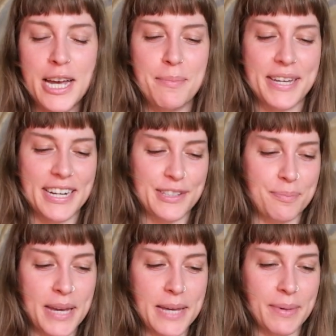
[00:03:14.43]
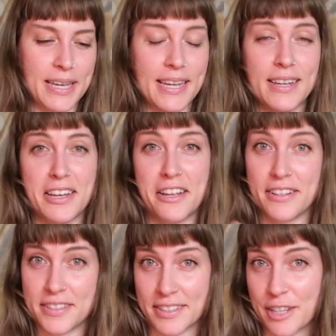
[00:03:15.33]
because maybe in
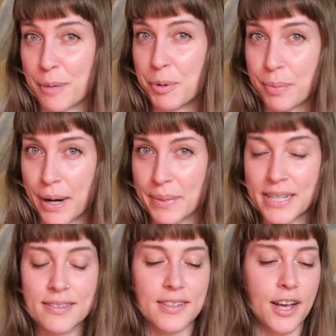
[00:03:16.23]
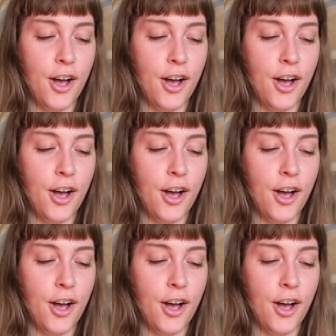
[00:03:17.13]
this example premise,